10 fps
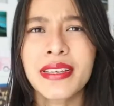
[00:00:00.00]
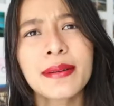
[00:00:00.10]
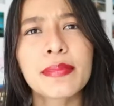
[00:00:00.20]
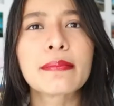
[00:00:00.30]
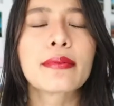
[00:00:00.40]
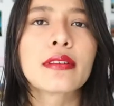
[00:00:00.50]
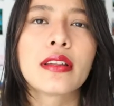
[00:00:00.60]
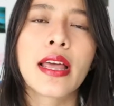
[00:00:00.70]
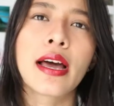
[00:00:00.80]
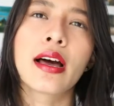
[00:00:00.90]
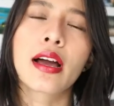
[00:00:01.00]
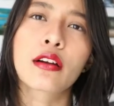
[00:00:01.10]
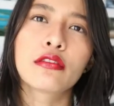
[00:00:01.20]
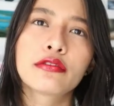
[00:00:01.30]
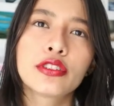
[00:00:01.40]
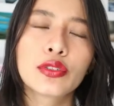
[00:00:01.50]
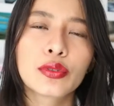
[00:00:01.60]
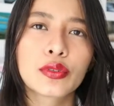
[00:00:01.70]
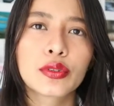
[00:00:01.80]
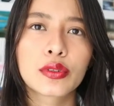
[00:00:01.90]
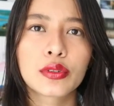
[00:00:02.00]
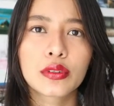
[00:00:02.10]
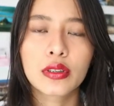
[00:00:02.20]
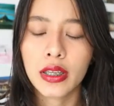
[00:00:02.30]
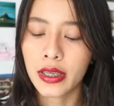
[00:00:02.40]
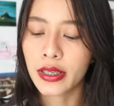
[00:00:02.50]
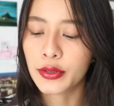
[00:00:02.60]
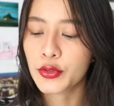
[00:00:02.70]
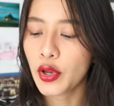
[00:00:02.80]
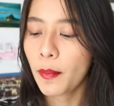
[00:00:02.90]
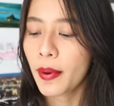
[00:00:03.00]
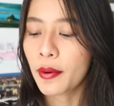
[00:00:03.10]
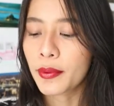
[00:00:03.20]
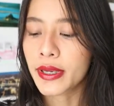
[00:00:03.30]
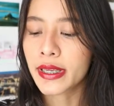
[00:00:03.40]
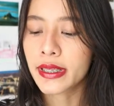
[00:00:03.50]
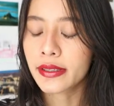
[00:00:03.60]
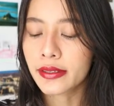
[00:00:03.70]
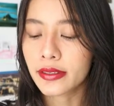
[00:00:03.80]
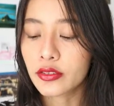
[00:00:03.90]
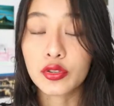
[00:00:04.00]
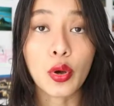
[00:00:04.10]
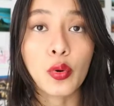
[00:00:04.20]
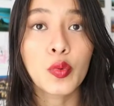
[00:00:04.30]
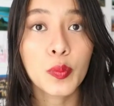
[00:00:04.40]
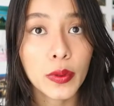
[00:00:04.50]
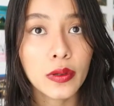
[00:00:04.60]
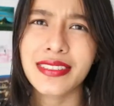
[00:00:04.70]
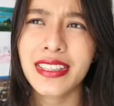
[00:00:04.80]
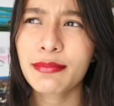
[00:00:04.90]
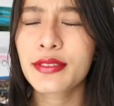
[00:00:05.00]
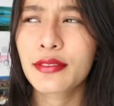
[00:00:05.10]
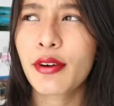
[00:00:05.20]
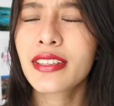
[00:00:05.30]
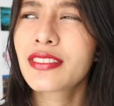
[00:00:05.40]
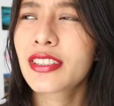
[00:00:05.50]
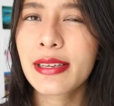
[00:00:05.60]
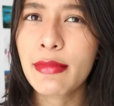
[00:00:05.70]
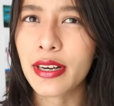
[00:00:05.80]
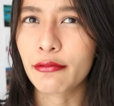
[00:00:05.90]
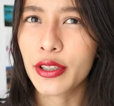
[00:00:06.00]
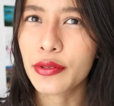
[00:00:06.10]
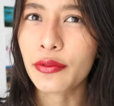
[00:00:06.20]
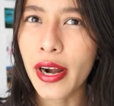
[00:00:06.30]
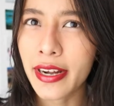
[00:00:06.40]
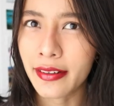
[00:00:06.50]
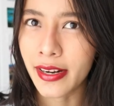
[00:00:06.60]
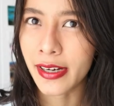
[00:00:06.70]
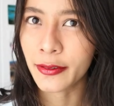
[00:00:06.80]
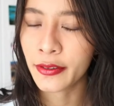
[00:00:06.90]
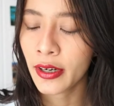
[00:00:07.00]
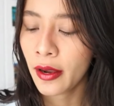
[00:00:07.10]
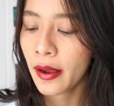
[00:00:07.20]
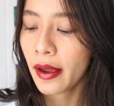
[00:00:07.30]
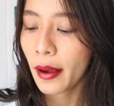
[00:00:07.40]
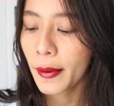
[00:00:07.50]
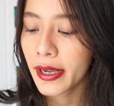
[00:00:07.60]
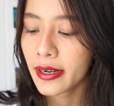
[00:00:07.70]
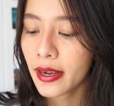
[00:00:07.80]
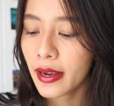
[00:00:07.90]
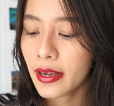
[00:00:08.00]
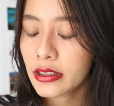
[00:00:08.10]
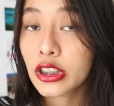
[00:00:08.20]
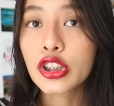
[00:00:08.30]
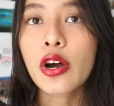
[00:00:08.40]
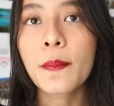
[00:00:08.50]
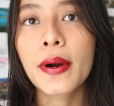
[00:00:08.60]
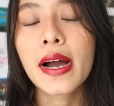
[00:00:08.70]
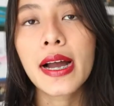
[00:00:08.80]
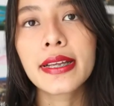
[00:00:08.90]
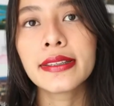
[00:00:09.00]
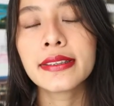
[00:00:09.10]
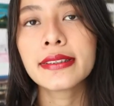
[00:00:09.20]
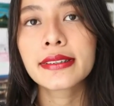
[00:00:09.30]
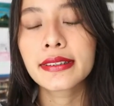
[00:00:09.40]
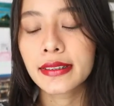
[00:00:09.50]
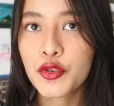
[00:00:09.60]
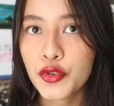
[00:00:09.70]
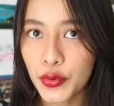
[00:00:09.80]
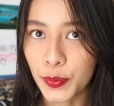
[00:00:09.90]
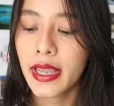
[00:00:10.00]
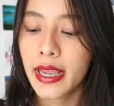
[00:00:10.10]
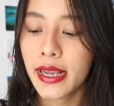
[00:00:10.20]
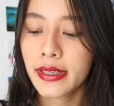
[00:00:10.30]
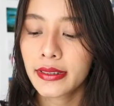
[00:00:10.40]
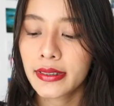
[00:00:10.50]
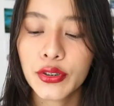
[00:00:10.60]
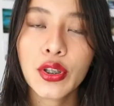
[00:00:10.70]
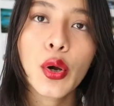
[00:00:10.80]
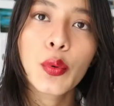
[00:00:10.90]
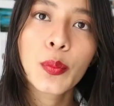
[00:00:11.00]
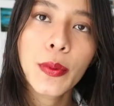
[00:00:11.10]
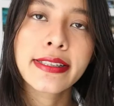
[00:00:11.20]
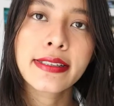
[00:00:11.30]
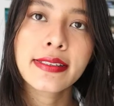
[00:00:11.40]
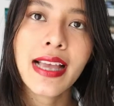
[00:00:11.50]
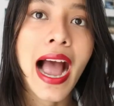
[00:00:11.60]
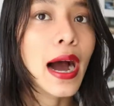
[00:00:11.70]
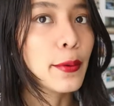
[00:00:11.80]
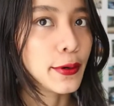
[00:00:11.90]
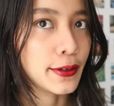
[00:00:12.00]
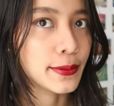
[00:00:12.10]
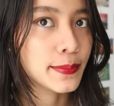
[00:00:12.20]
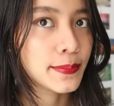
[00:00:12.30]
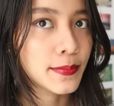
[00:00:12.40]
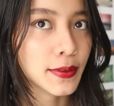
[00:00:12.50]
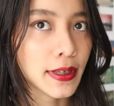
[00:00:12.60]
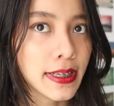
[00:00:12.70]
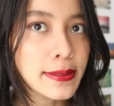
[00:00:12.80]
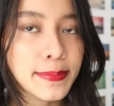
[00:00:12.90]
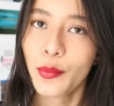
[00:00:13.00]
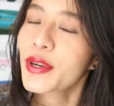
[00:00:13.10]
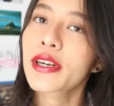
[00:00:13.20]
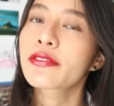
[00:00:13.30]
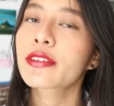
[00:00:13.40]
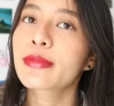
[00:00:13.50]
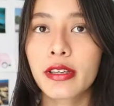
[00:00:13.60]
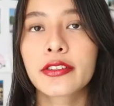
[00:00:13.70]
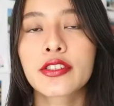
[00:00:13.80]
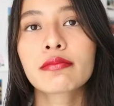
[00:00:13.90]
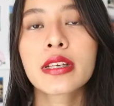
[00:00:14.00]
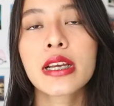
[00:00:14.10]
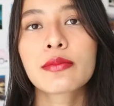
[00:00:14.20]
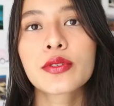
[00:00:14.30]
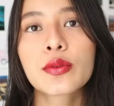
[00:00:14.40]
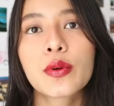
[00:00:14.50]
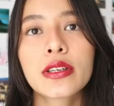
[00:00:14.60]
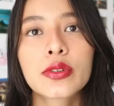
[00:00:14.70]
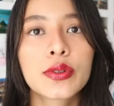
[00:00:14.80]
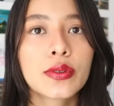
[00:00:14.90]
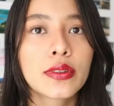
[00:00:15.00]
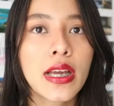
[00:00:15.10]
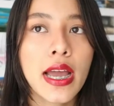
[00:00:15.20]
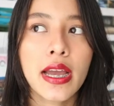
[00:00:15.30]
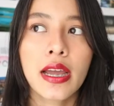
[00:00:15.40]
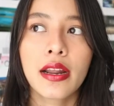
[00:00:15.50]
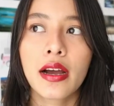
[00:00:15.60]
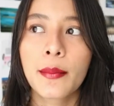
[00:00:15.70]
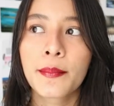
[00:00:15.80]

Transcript: Many people confuse sopa with soap. Seems quite similar when you write it down, but sopa is soup and soap is jabón. Okay, so be careful because sometimes you want to get